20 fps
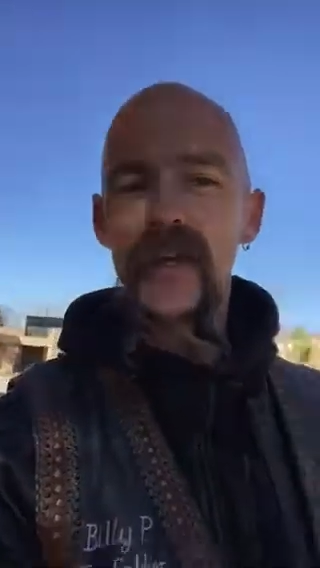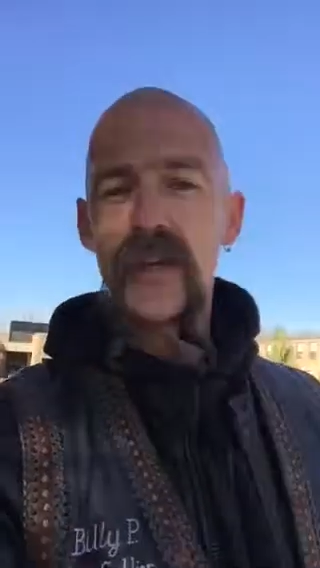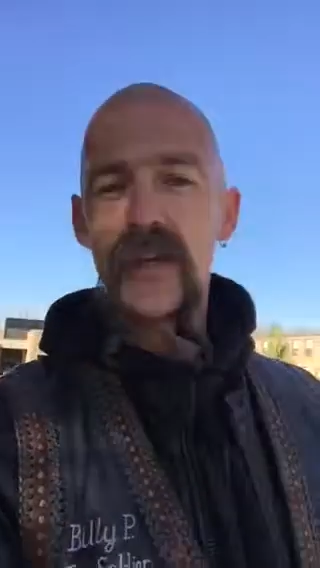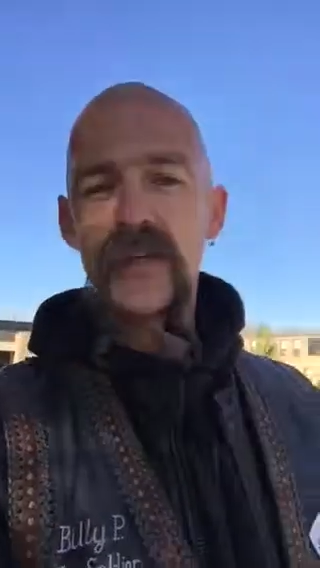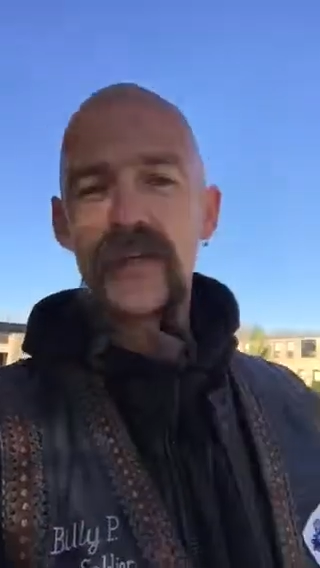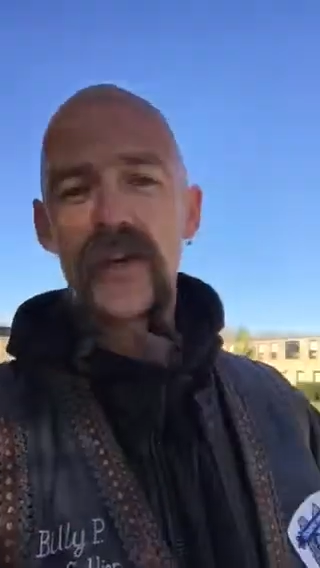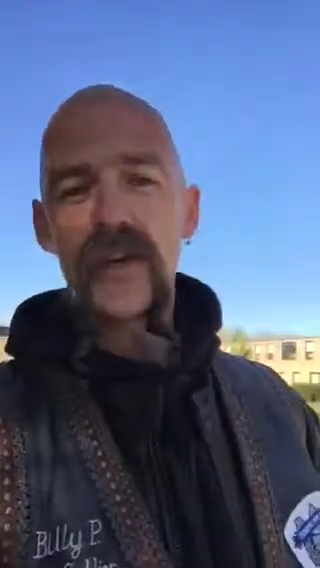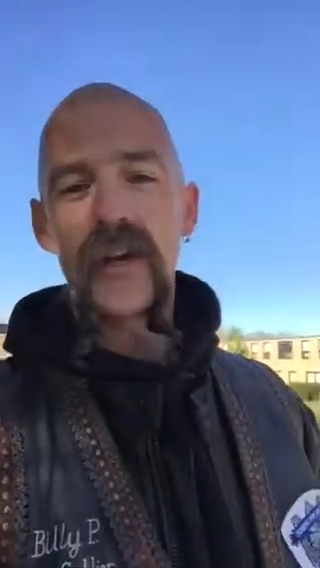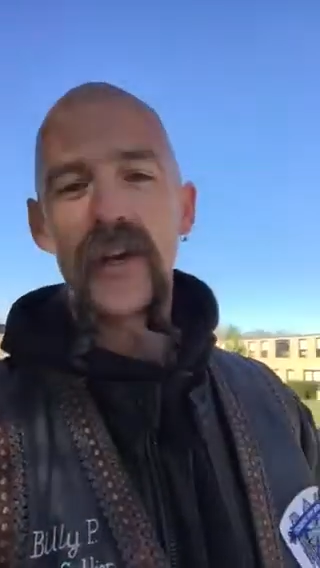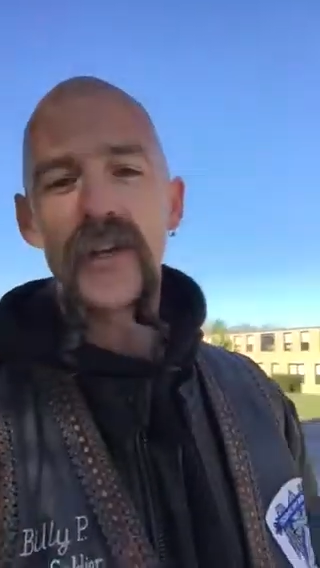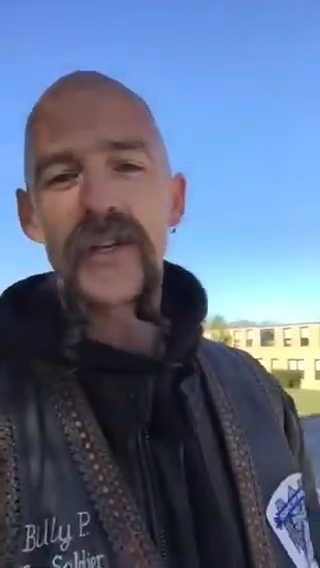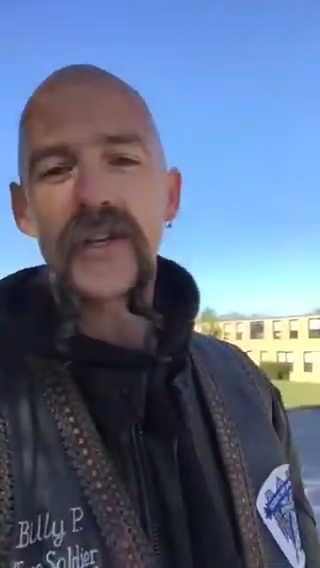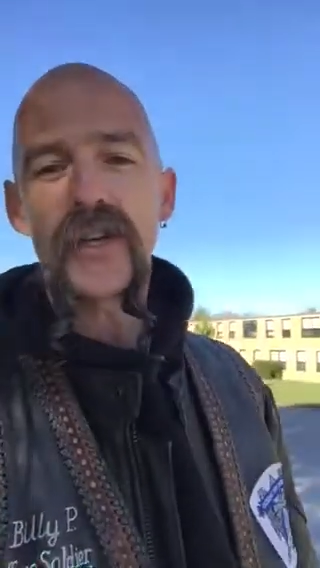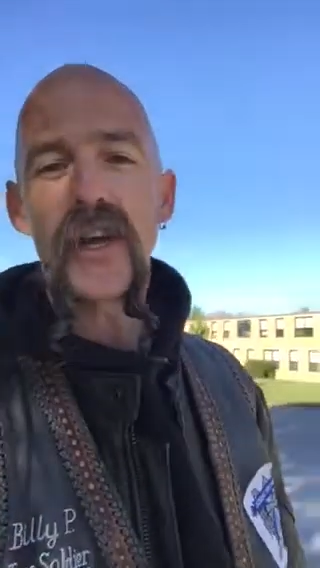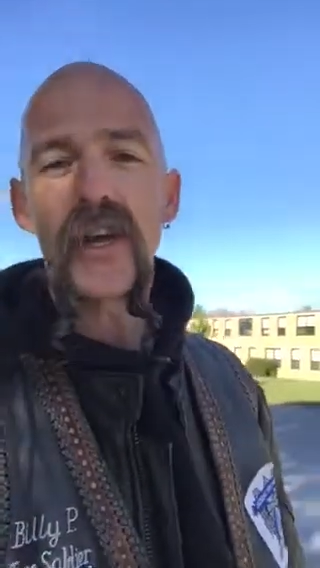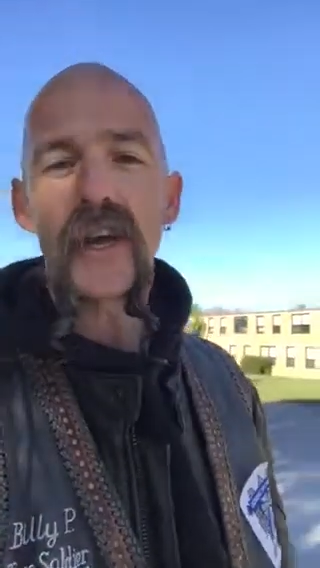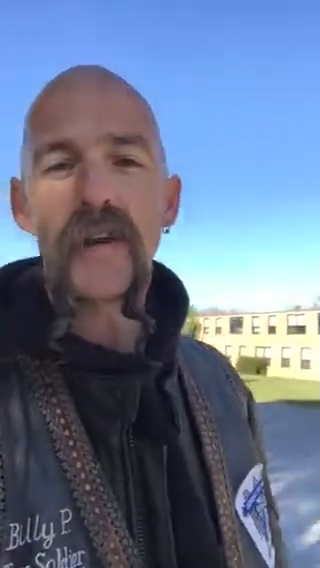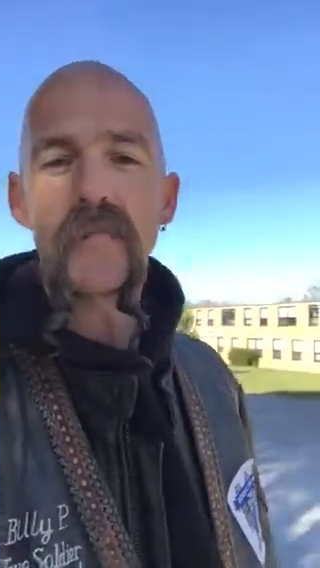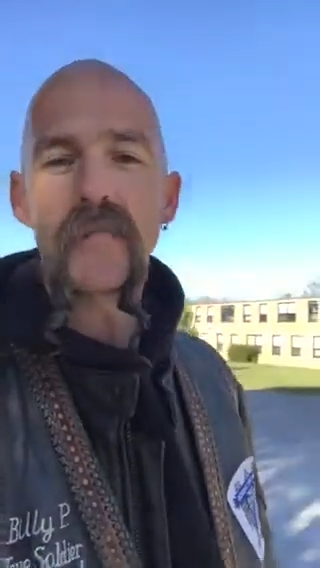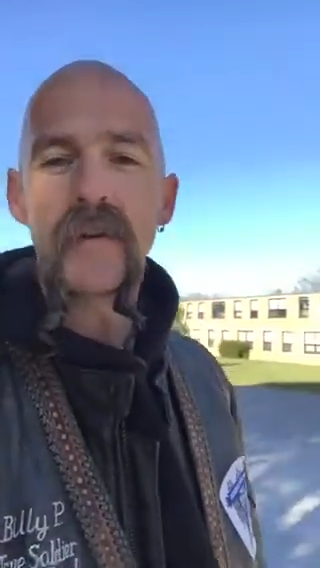They started
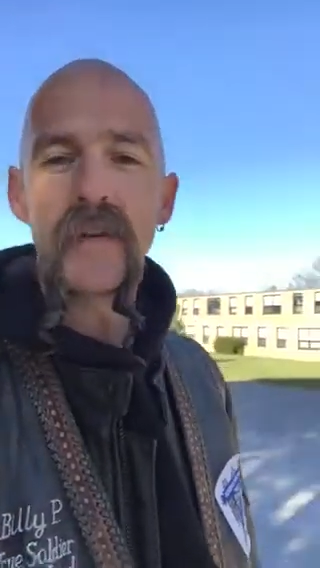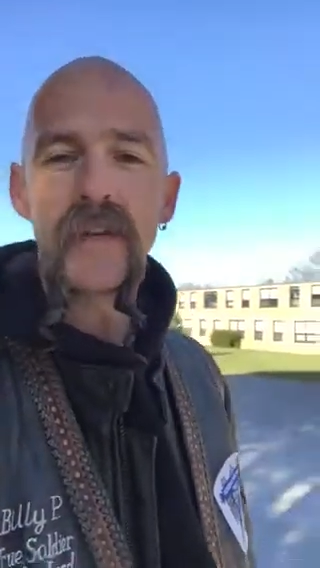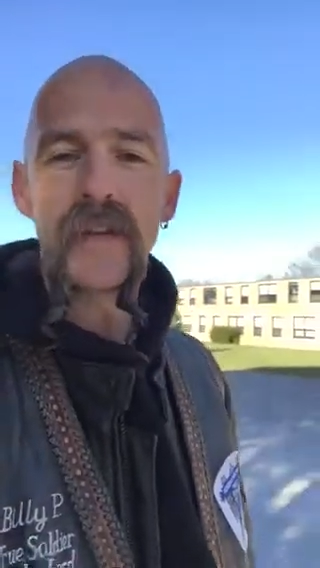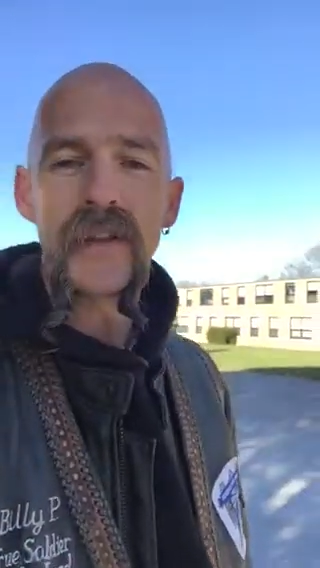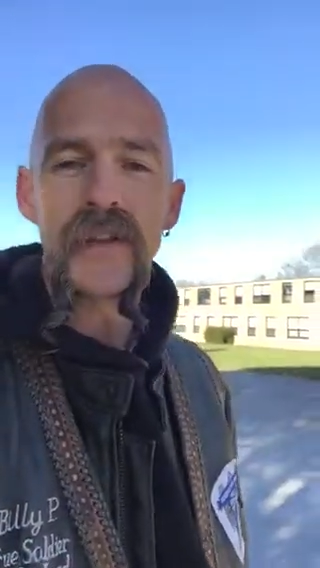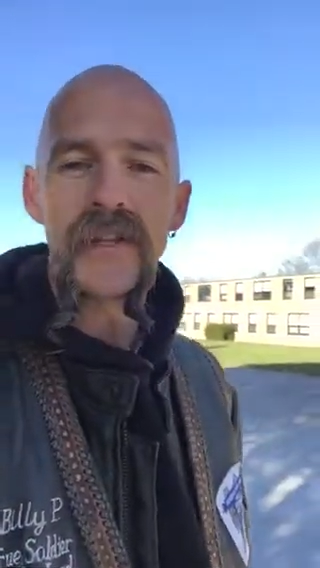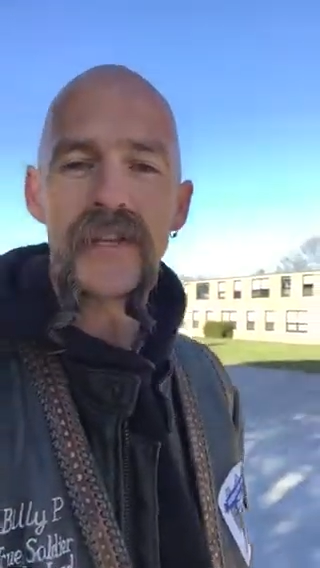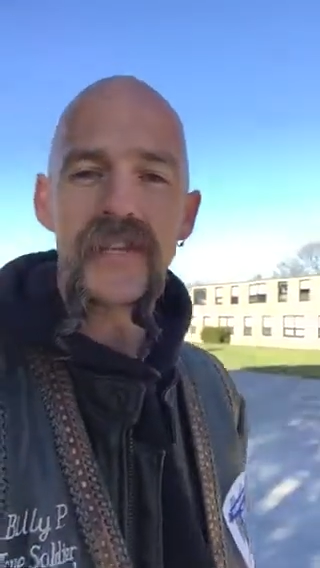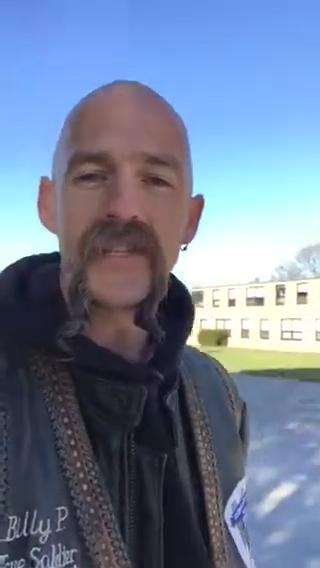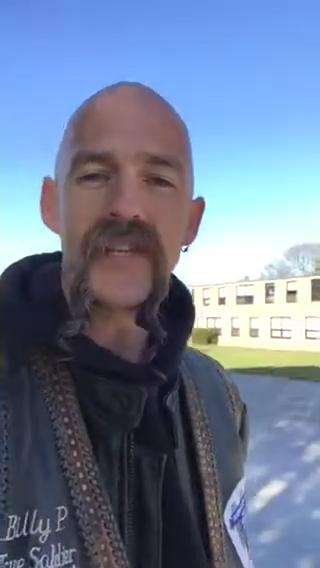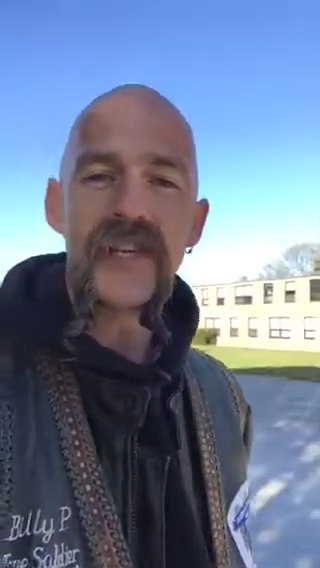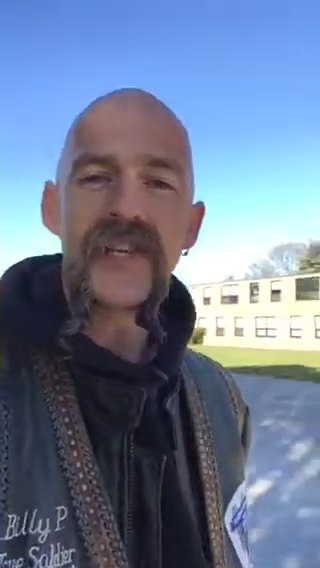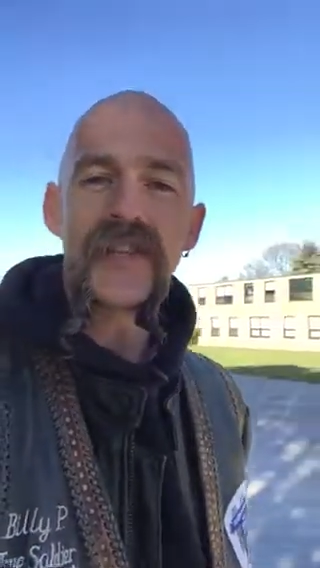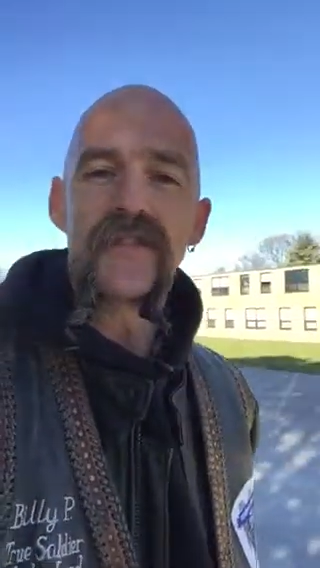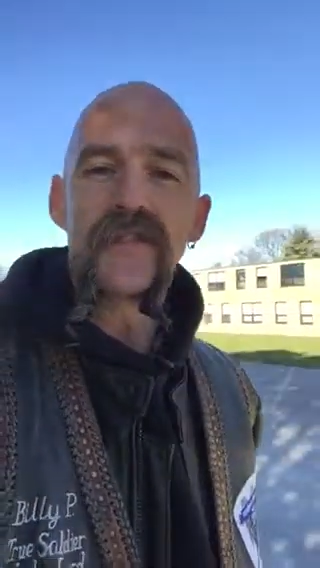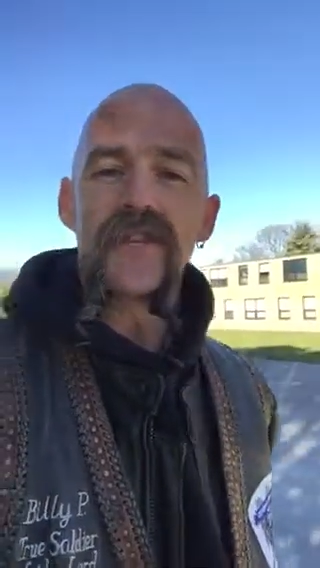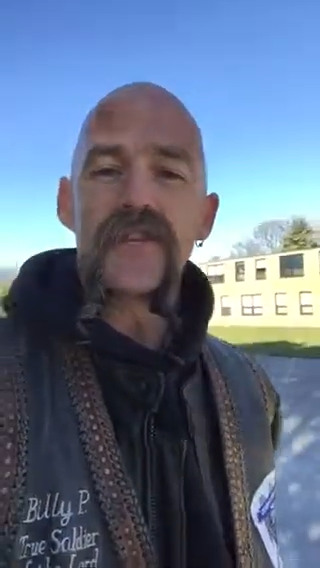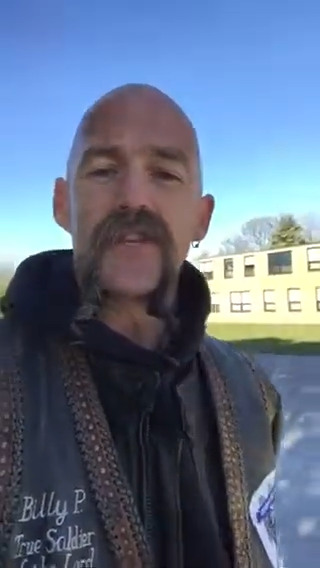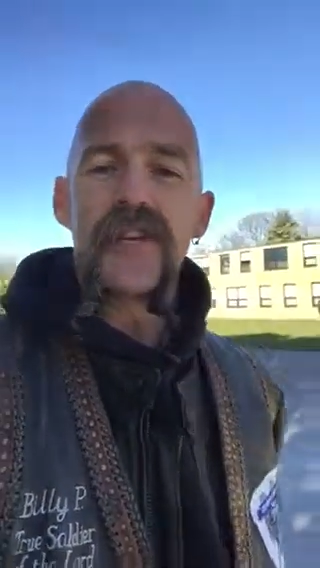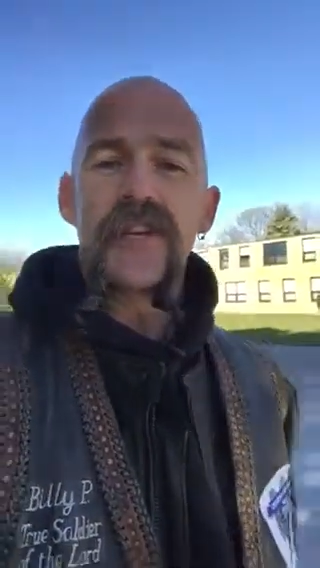educating me on the
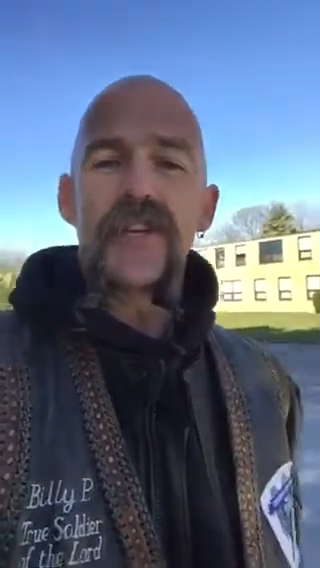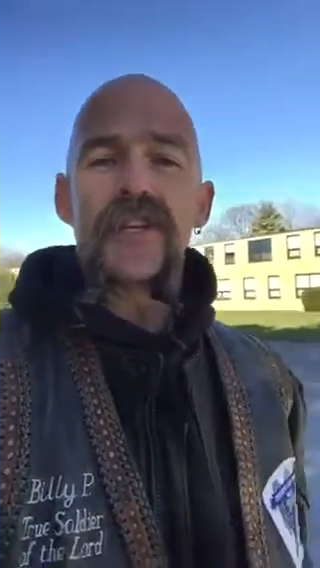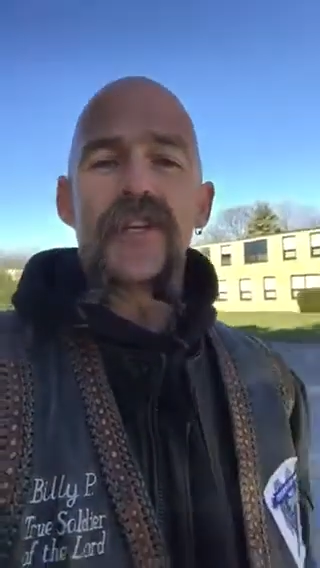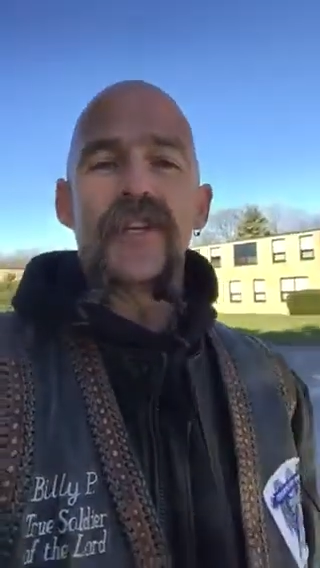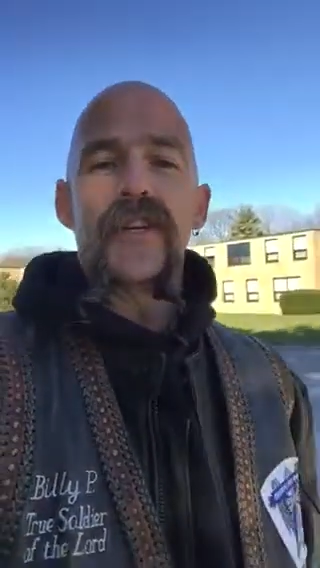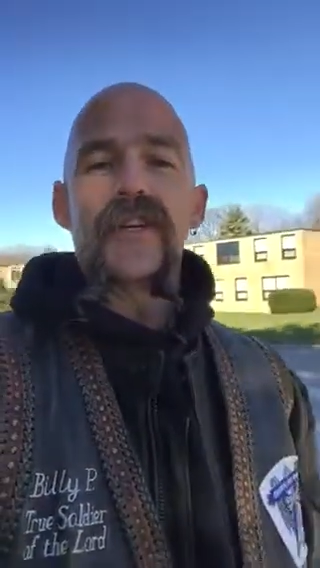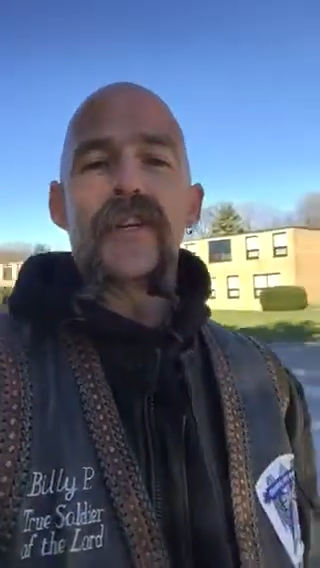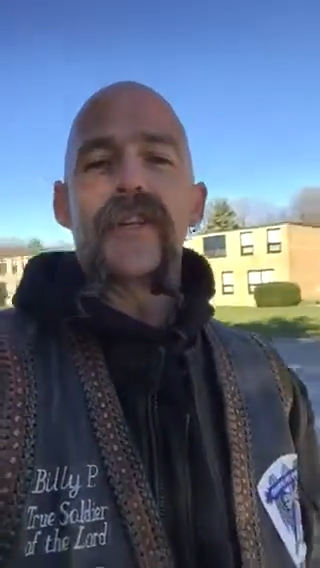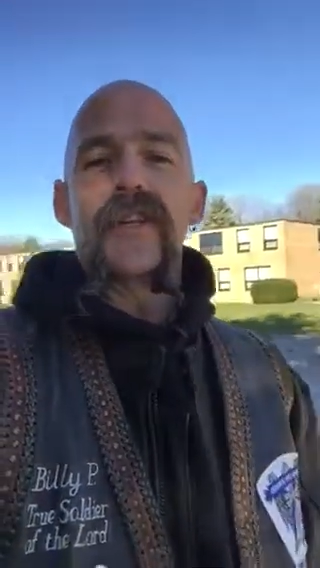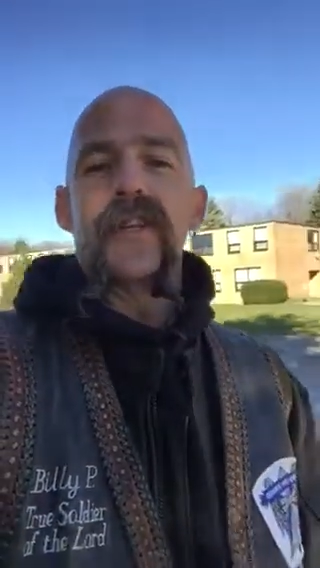disease of addiction,